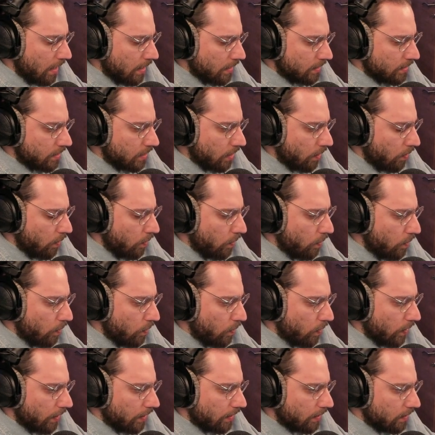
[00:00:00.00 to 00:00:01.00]
So
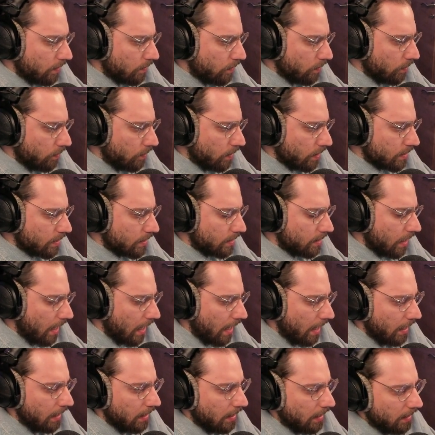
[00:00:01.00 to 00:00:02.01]
what was the
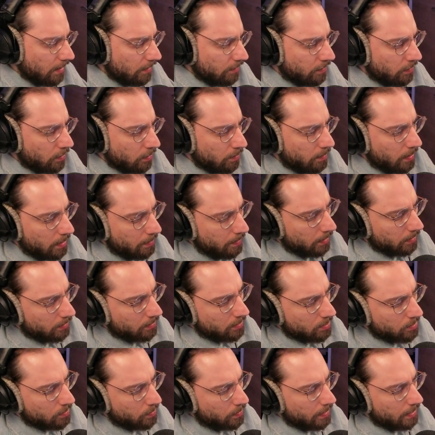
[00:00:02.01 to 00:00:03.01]
highlight for me about
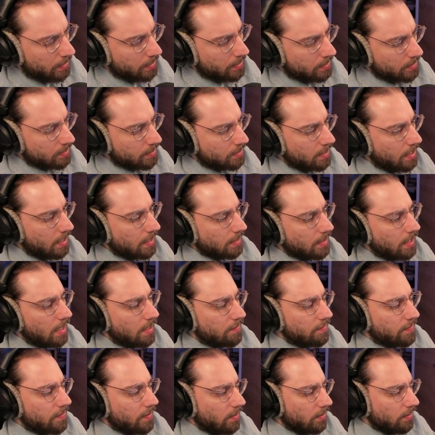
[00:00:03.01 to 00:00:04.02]
this week is that I
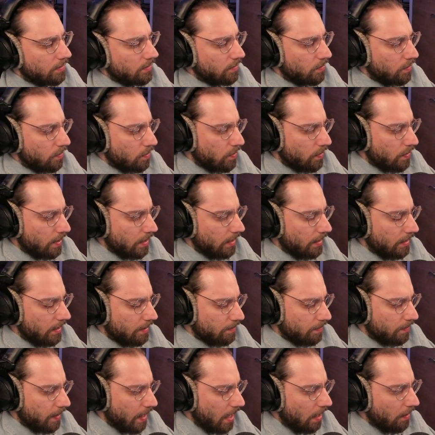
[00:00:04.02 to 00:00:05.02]
felt really
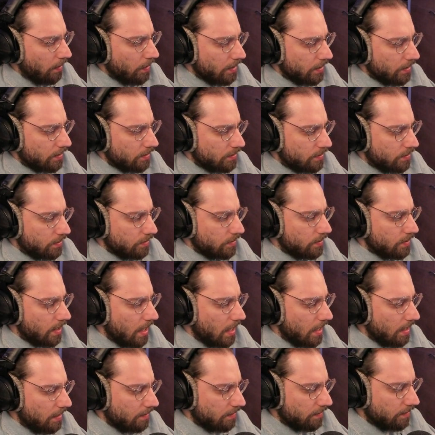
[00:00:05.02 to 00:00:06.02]
empowered to
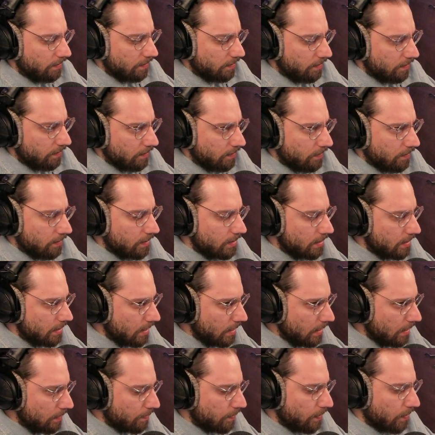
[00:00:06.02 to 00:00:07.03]
dive
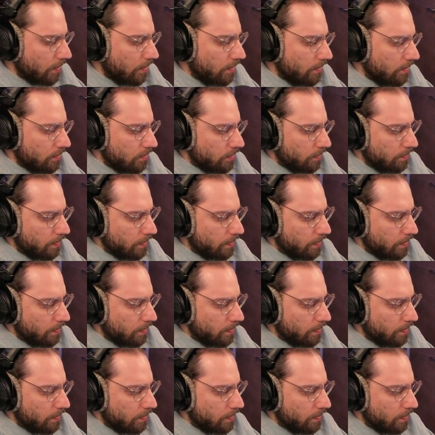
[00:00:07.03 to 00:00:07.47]
deeper into